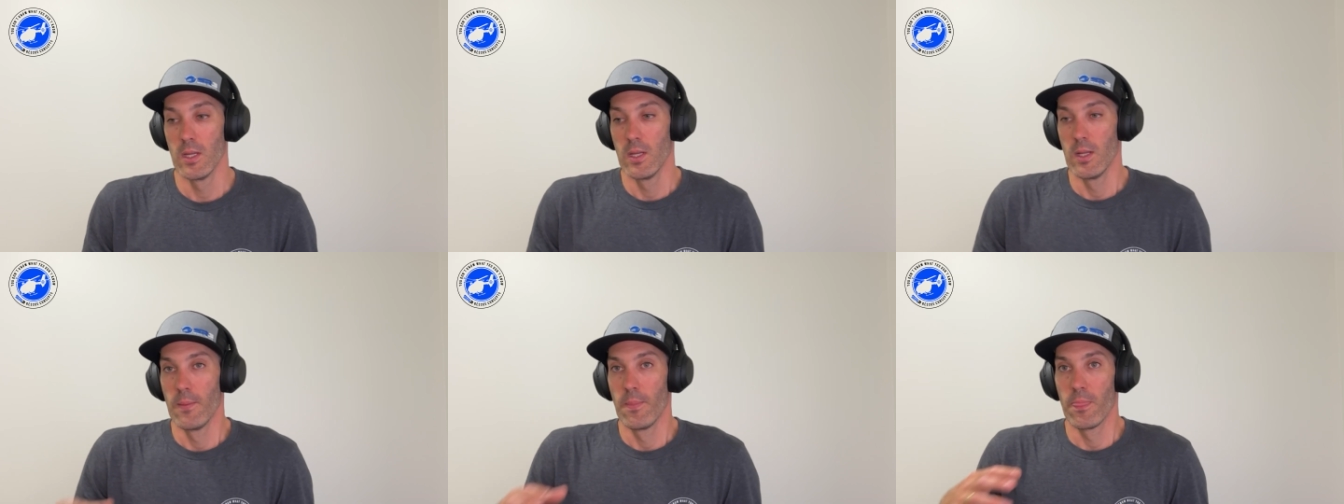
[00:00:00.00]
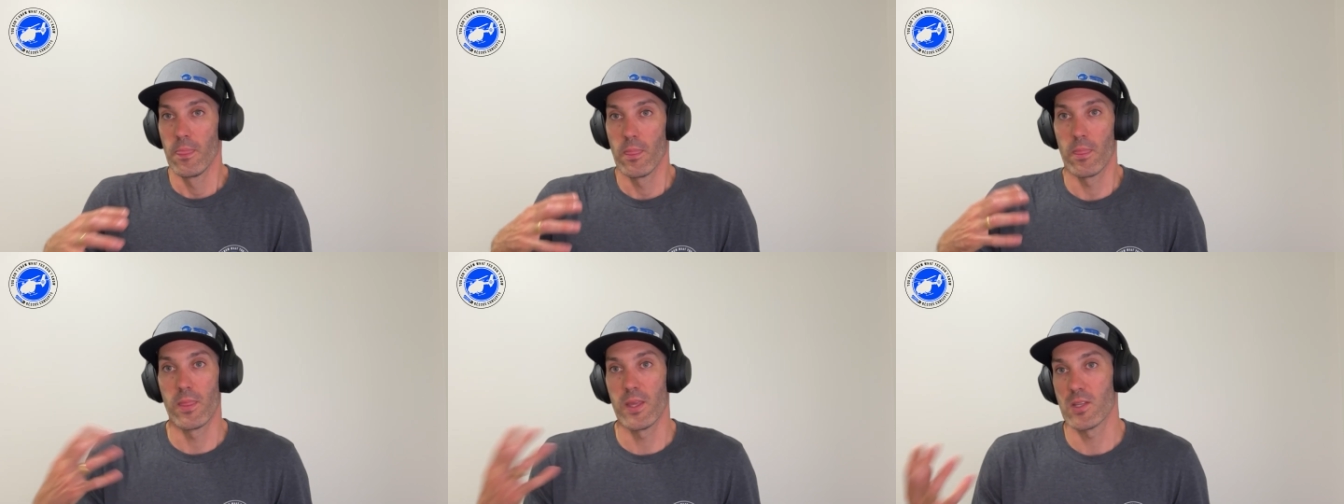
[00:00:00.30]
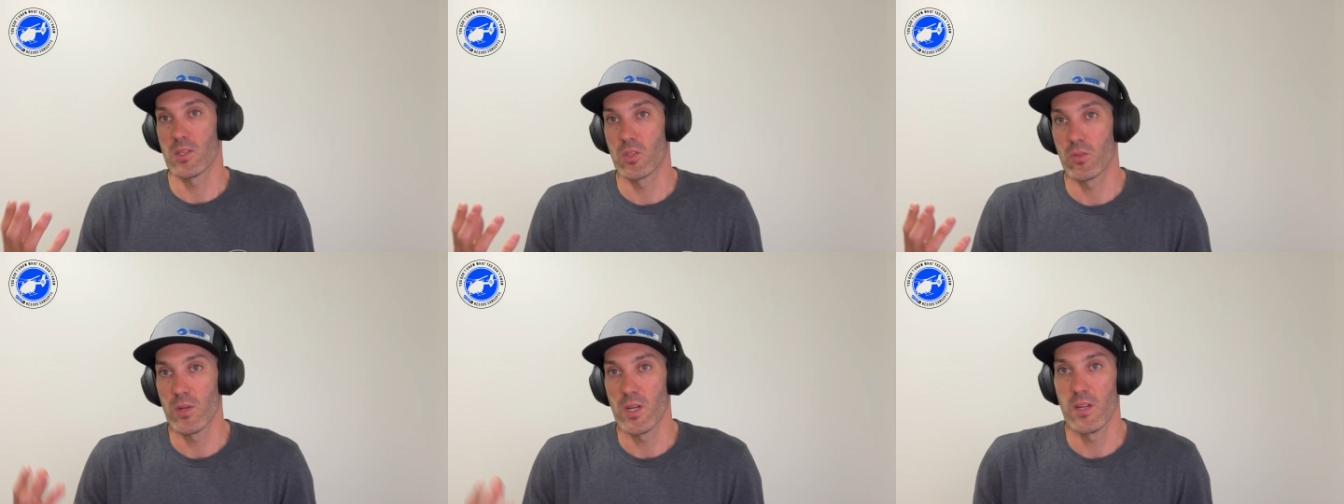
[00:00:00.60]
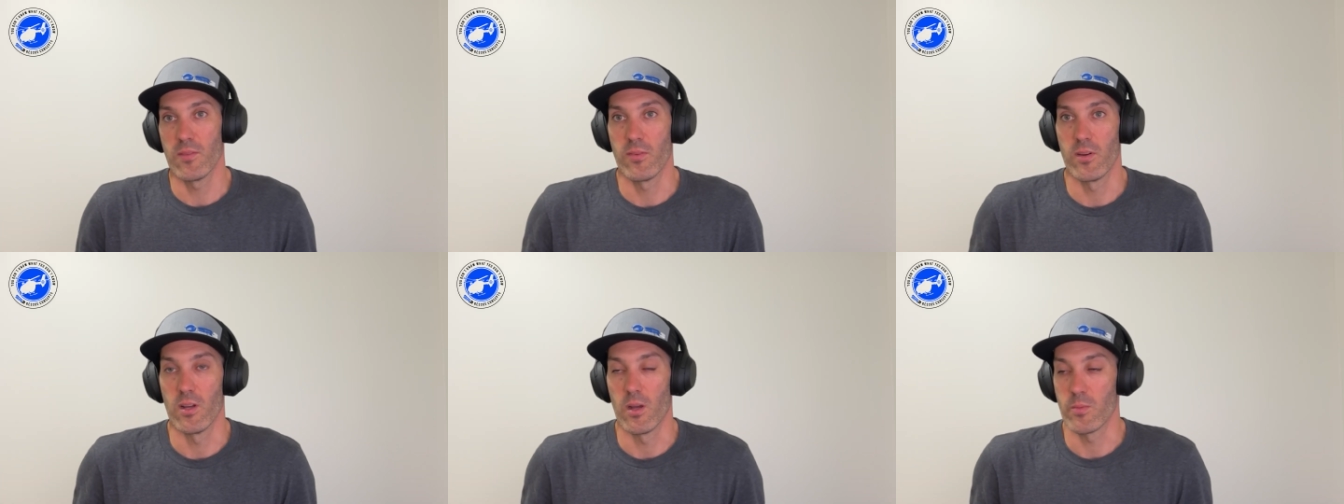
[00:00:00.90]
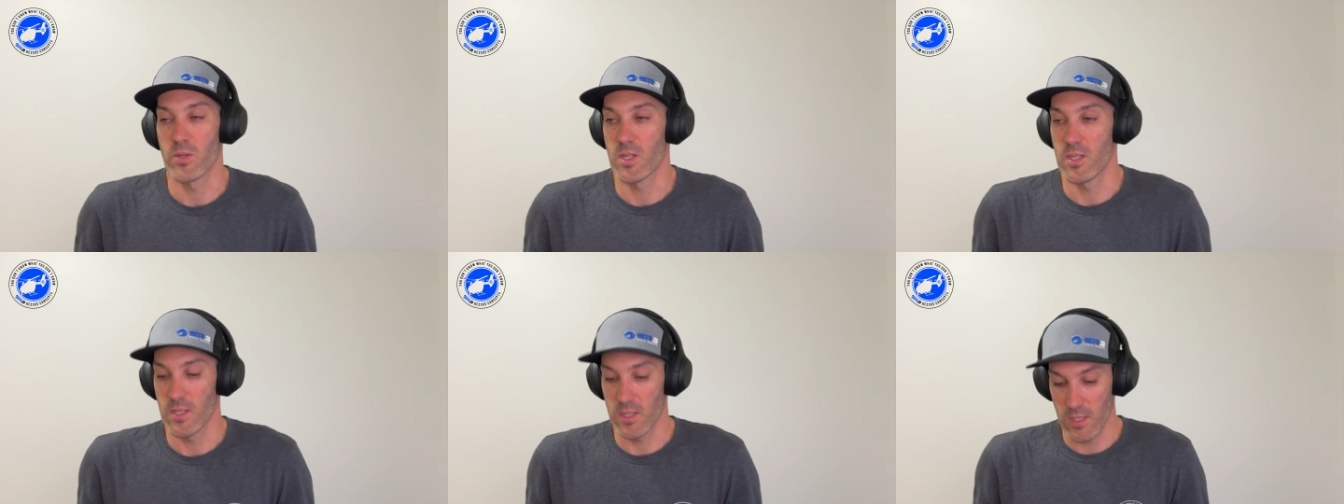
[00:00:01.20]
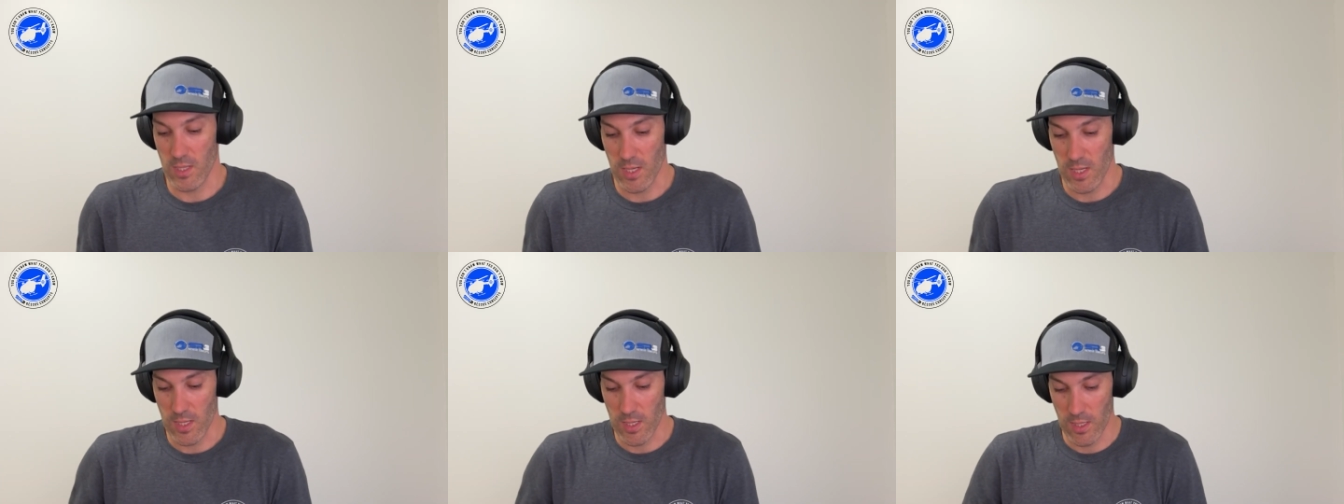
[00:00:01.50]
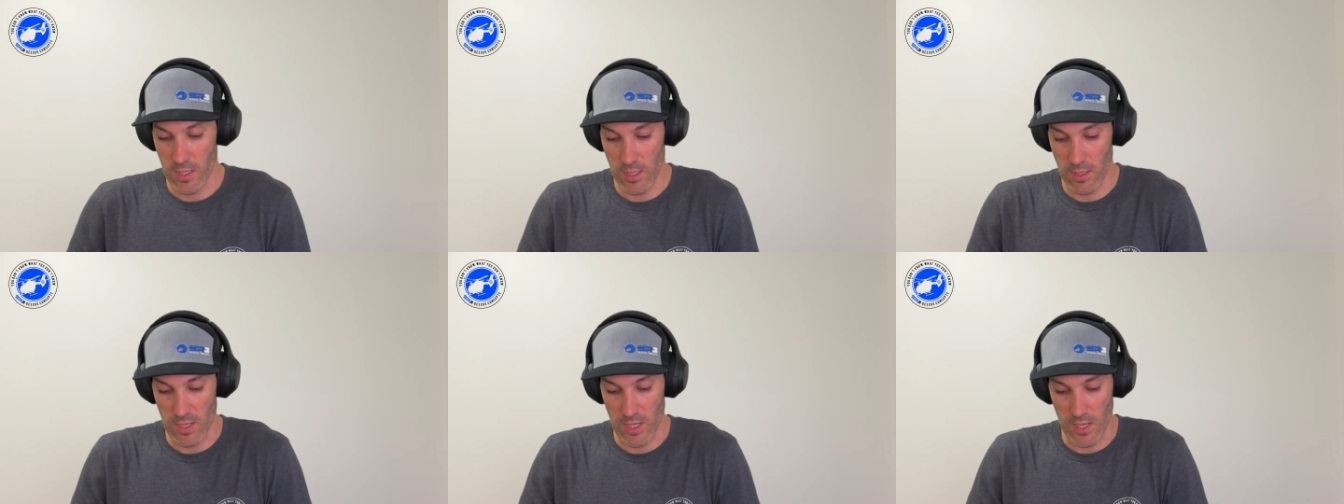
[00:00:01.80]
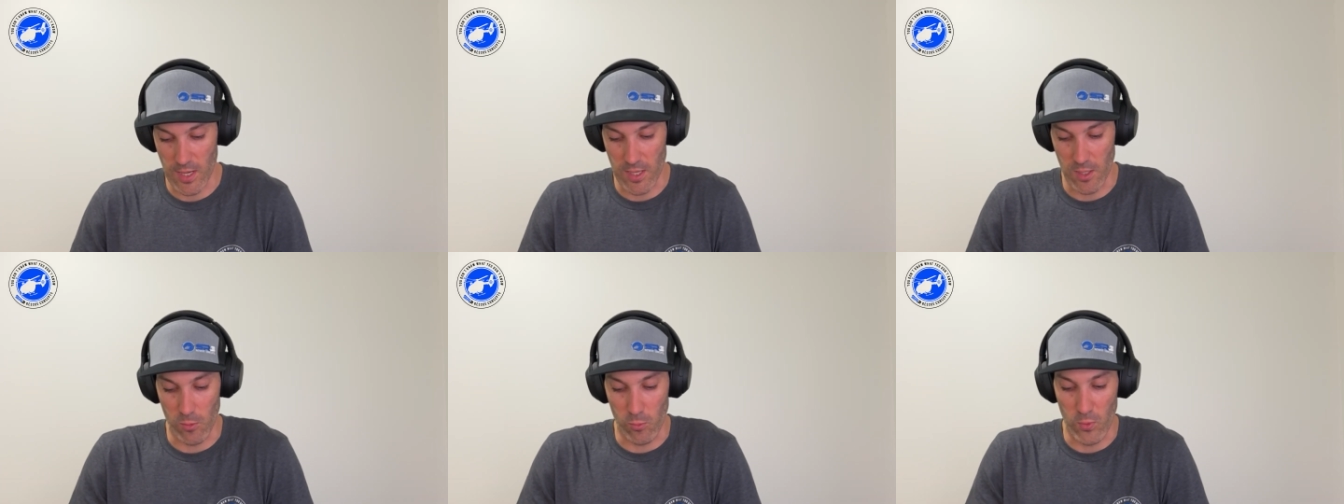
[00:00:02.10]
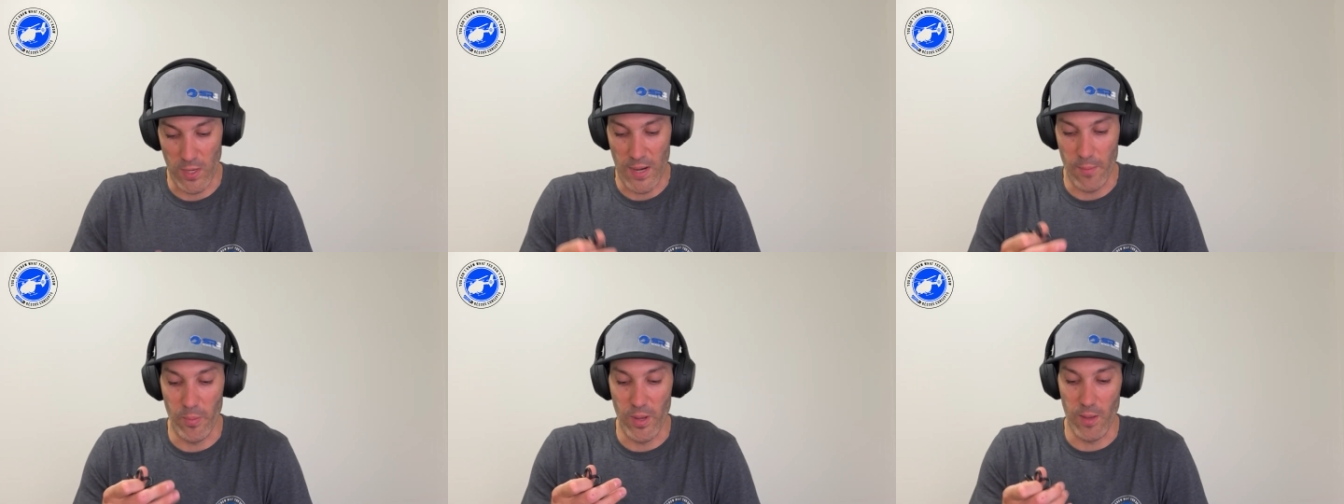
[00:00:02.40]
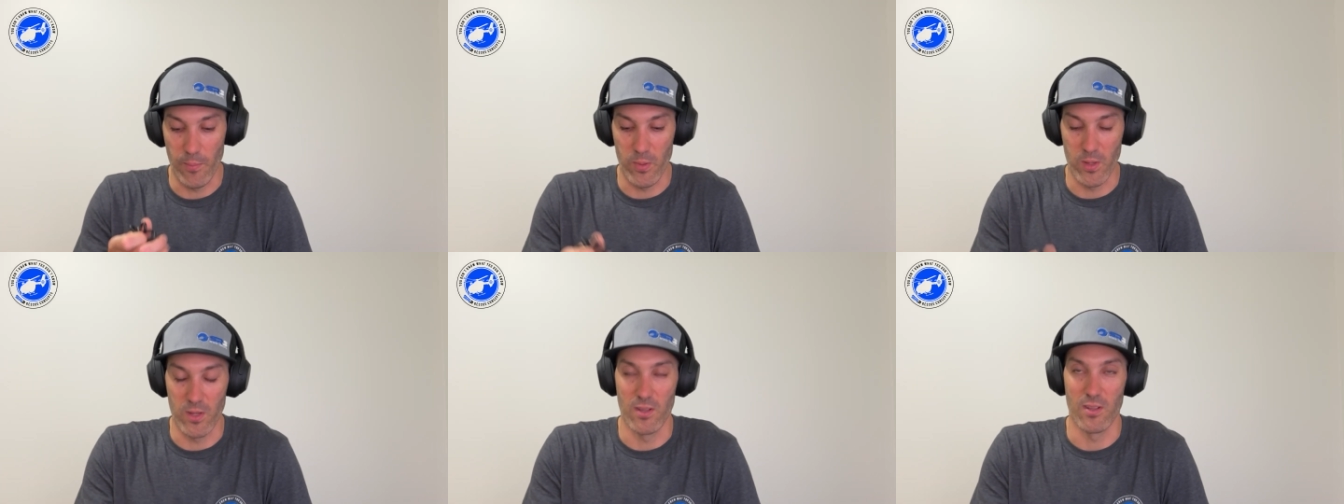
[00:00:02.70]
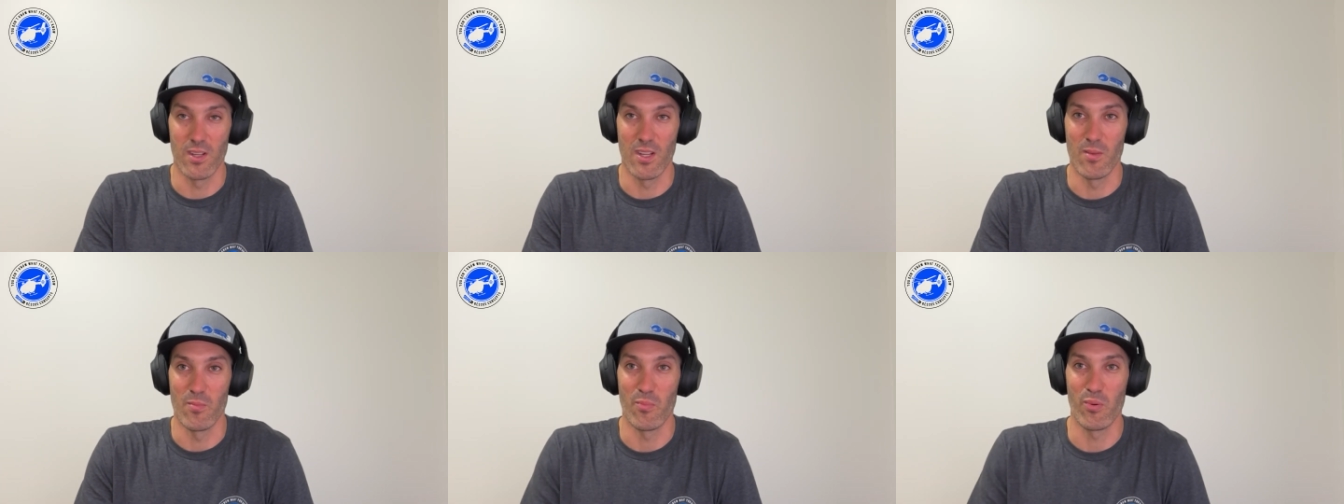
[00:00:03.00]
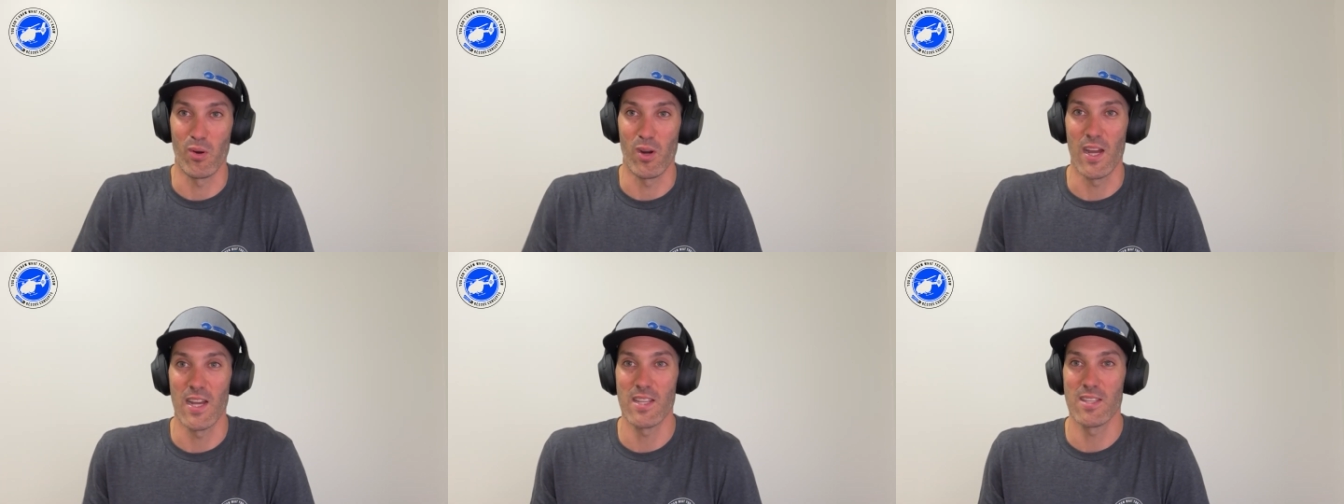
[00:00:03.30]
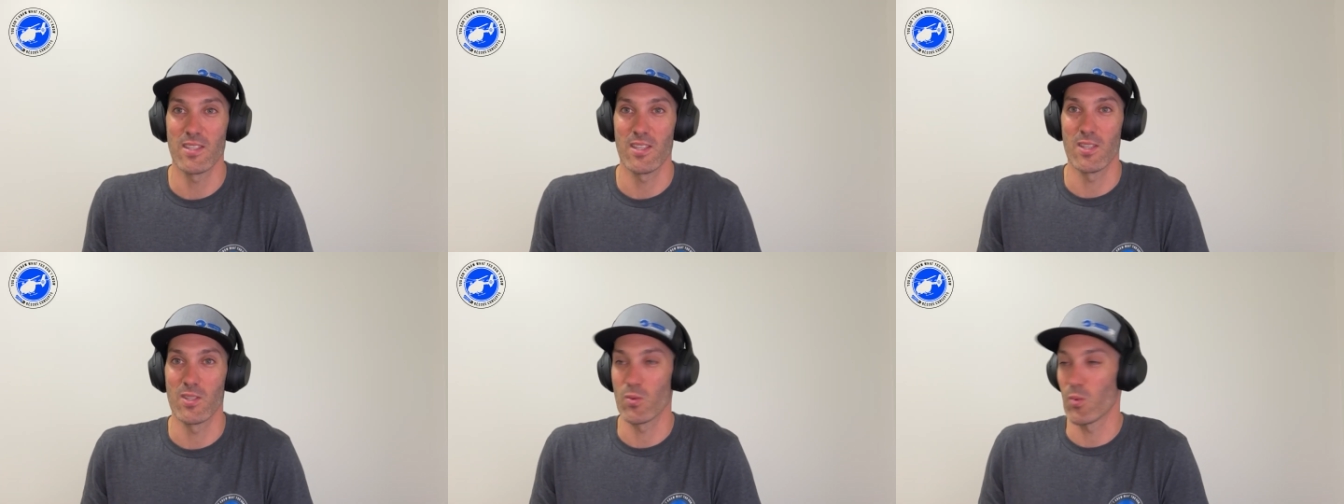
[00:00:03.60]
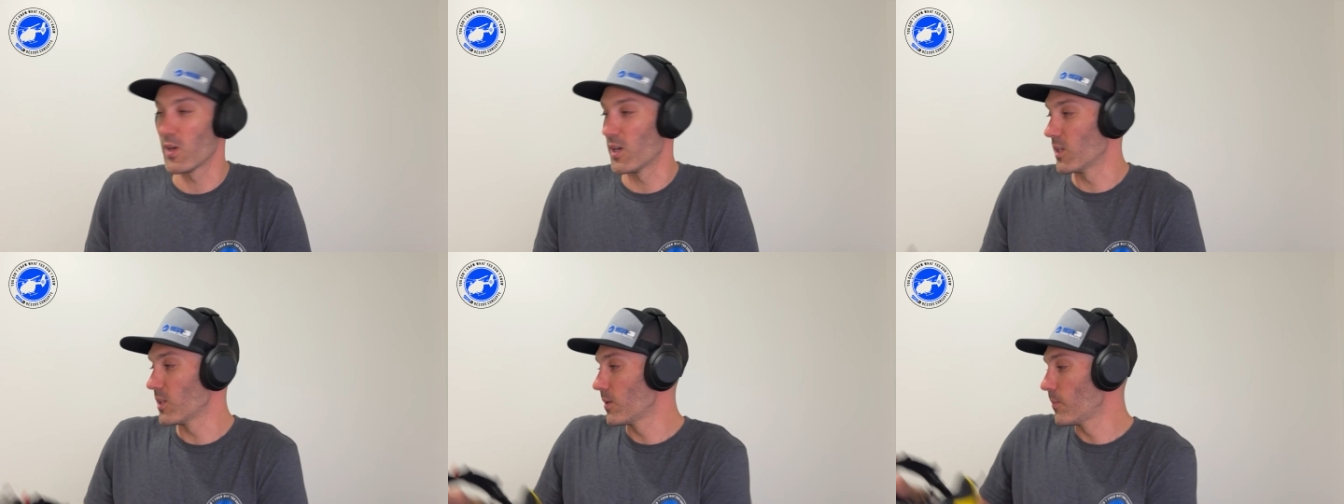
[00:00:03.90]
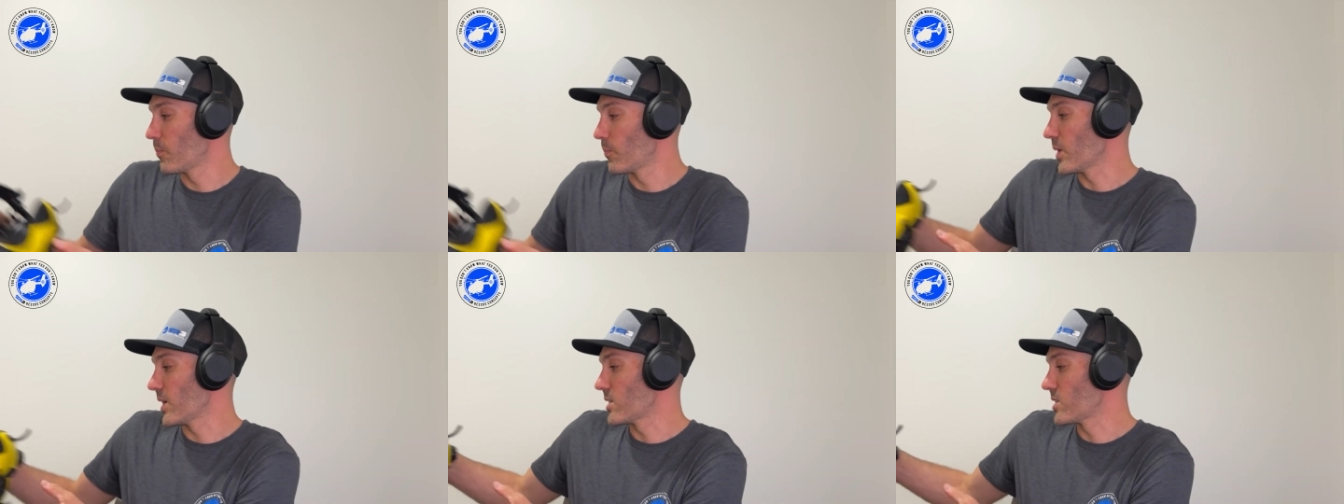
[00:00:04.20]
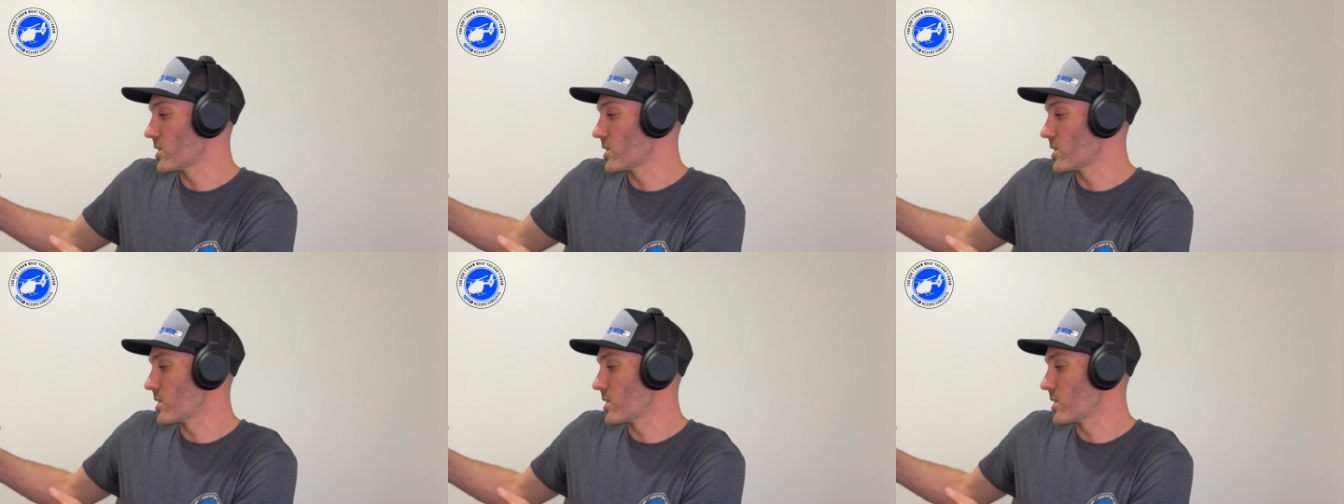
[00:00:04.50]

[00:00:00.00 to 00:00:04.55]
there's three different options there. They kind of ramp up in price as well, but